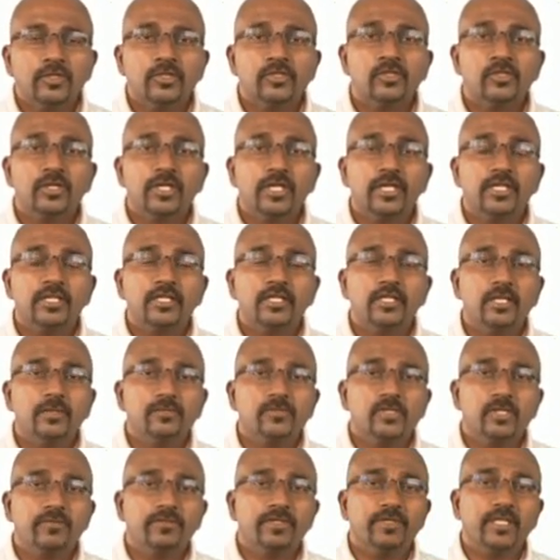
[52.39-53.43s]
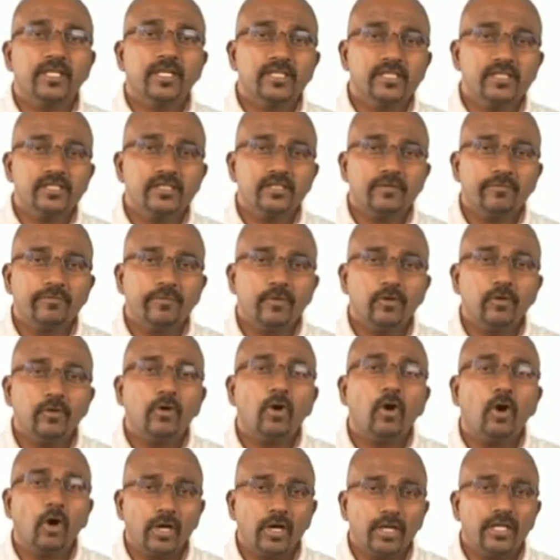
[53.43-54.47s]
So in terms of increasing the
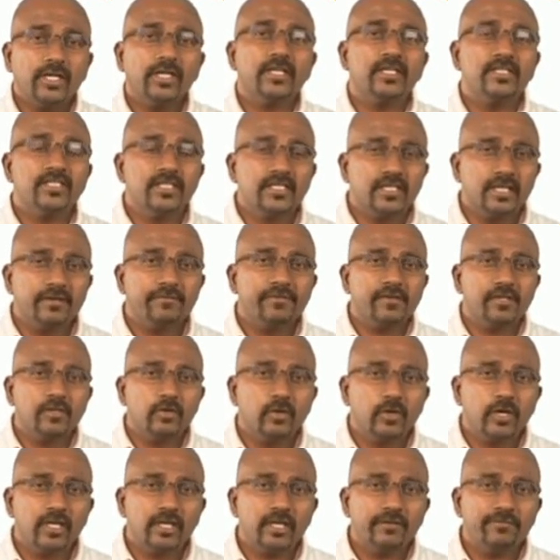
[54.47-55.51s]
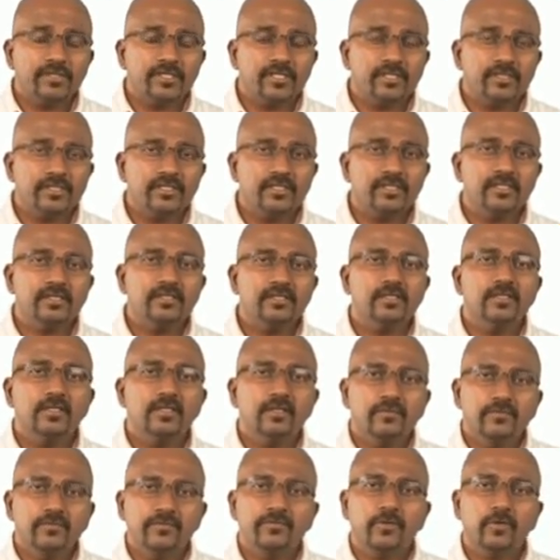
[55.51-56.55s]
flow or increasing local efficiencies,
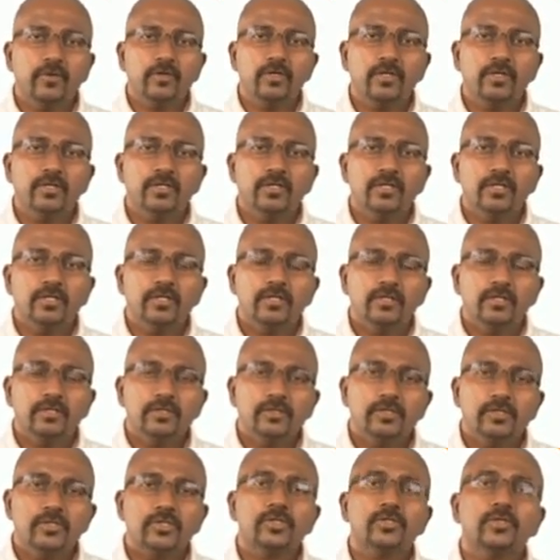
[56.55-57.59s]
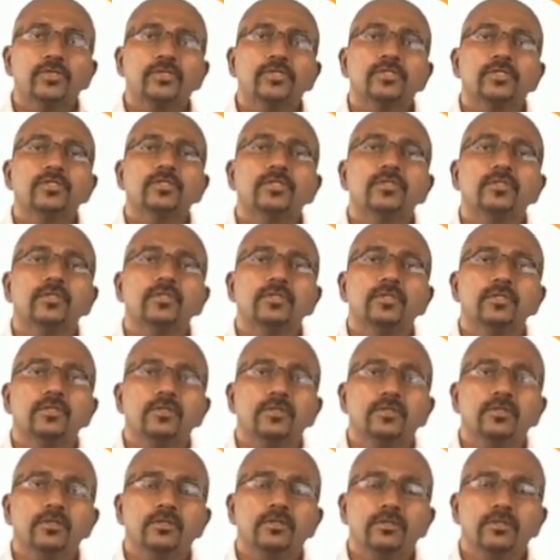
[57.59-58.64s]
Ford chose
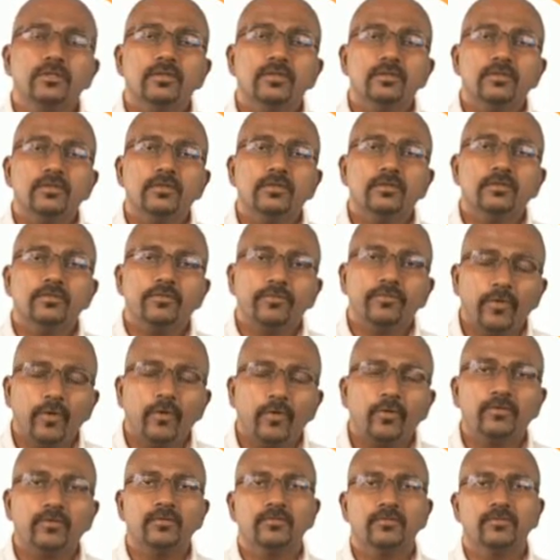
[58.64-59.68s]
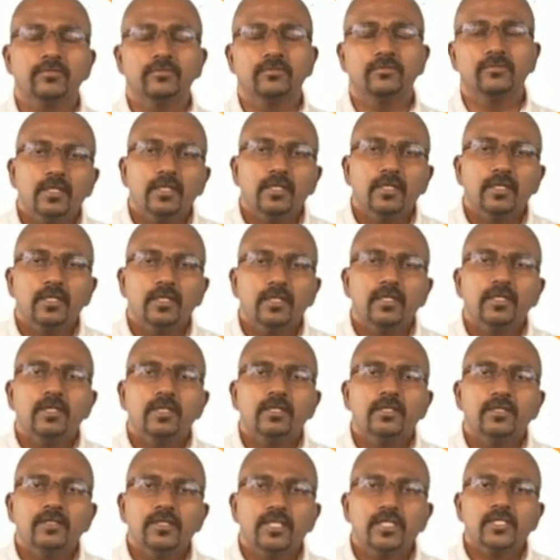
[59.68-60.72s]
flow.
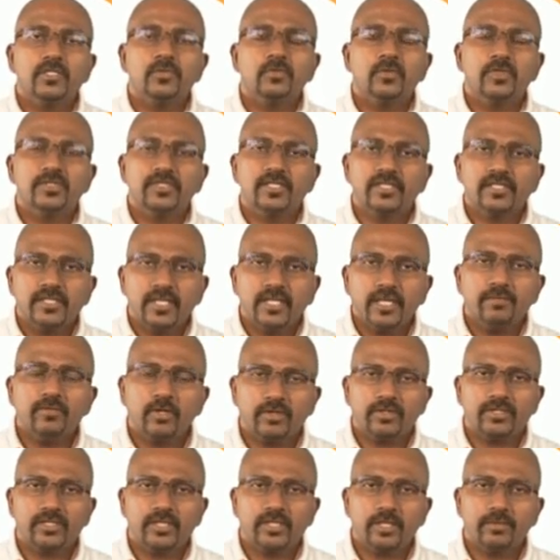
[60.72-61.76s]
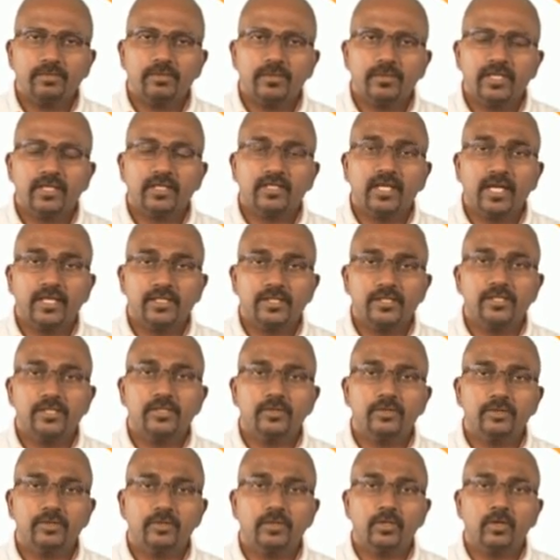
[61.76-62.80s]
This was the same concept that Taiichi
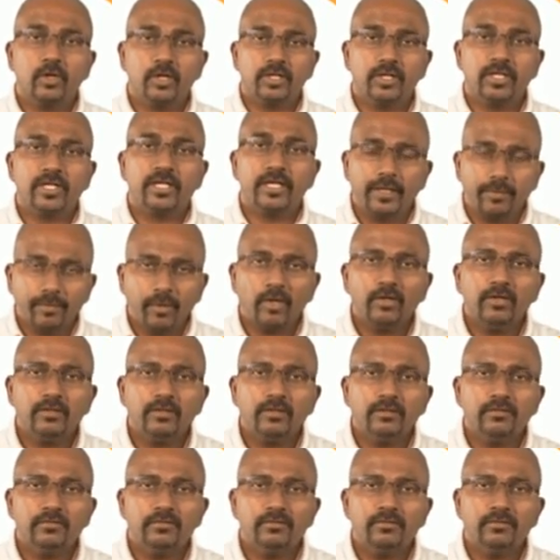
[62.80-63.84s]
Ohno got a grip on